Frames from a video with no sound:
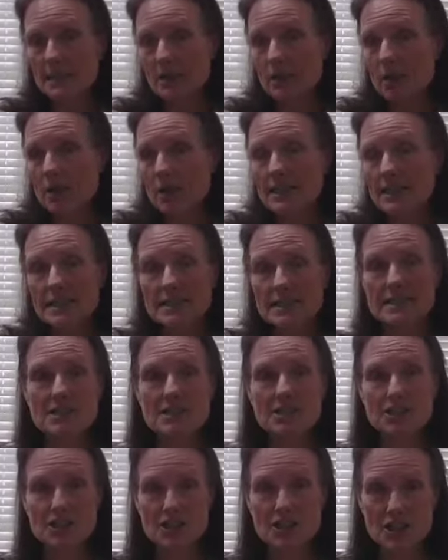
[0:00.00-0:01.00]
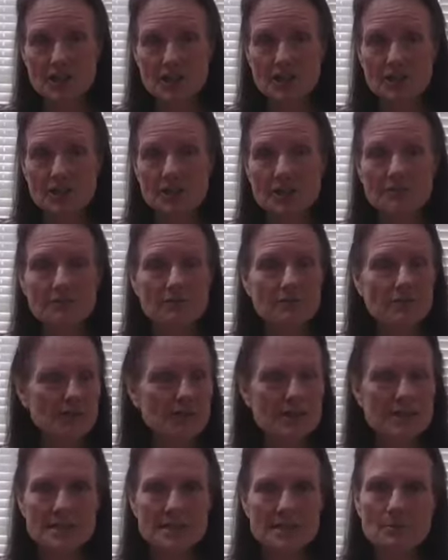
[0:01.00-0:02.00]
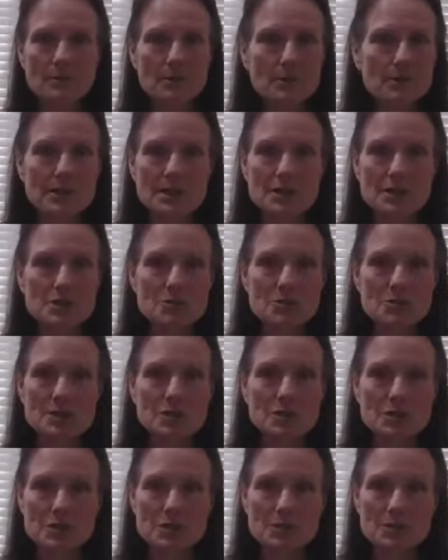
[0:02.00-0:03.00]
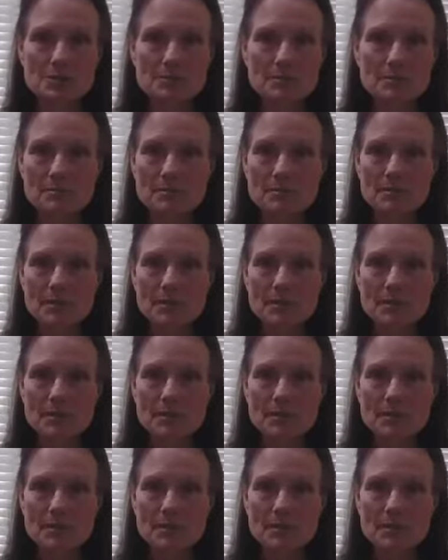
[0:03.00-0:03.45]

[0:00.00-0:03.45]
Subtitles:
beyond this to share, very simple things you can do.